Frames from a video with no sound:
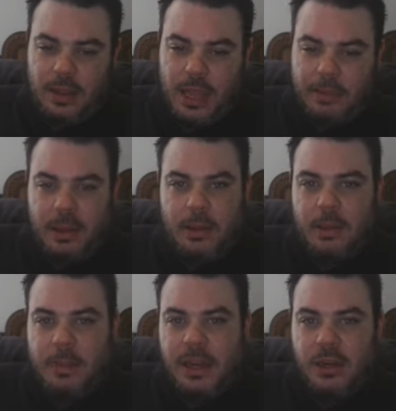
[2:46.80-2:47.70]
I mean,
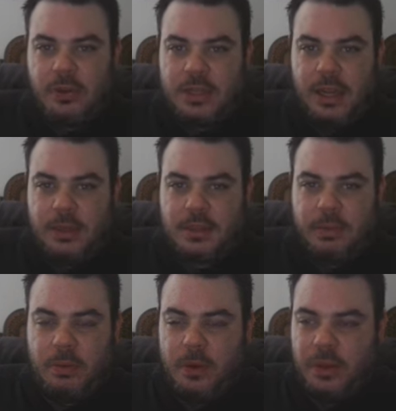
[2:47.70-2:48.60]
it made no sense. I
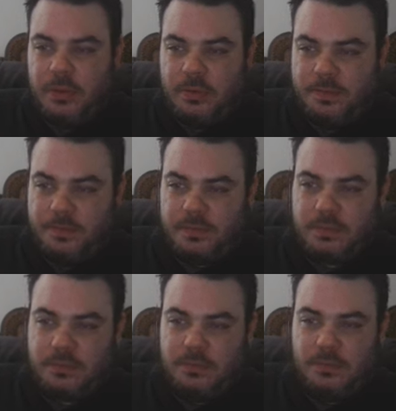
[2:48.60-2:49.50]
mean, what do you.
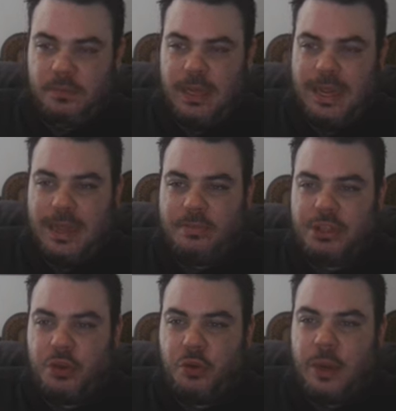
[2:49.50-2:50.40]
It was
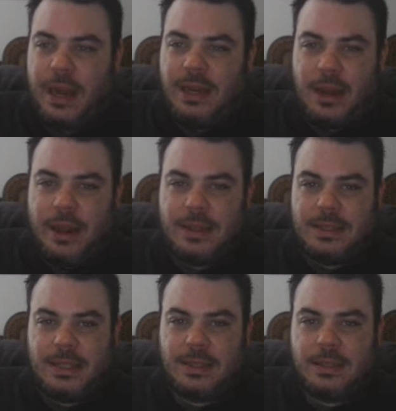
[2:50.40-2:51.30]
a great 9
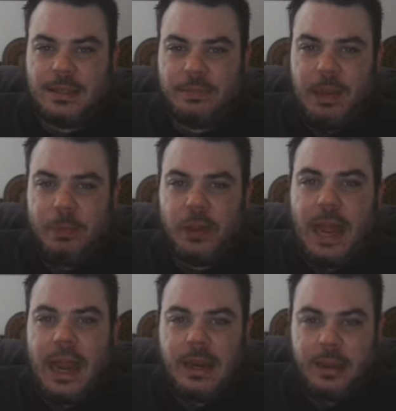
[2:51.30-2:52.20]
seasons. People
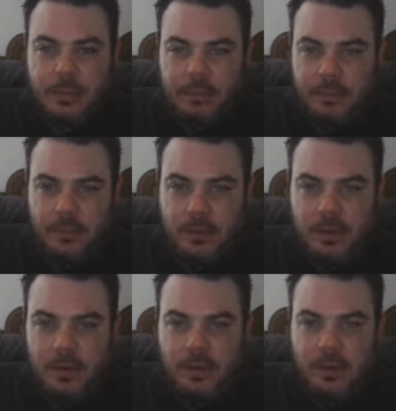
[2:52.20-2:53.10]
hate him.
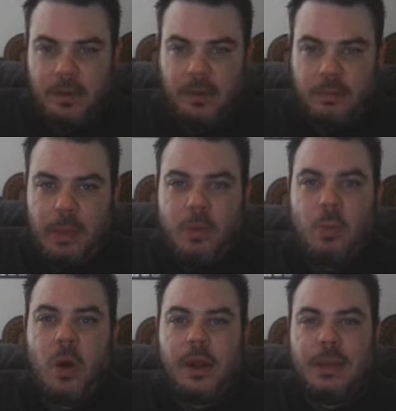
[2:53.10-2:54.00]

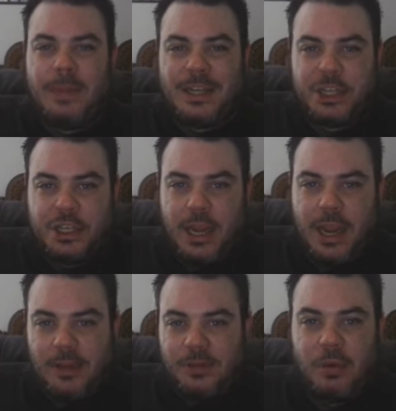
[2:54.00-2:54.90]
People want him in
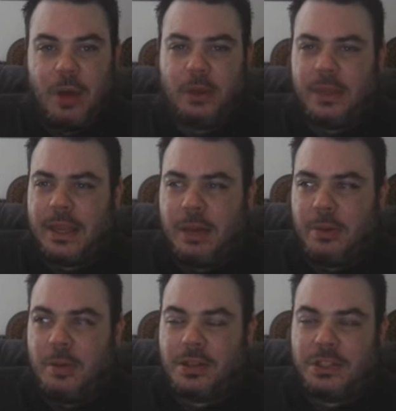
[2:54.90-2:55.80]
jail. No, I don't think
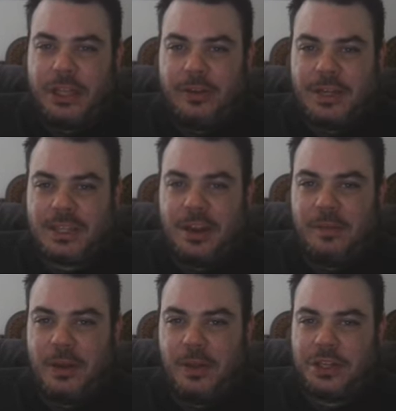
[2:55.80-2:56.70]
anyone wants Jerry
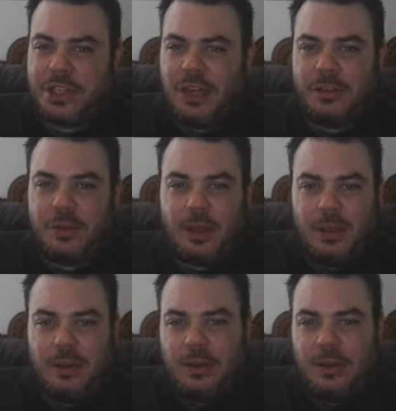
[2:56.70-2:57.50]
Seinfeld in jail, do they?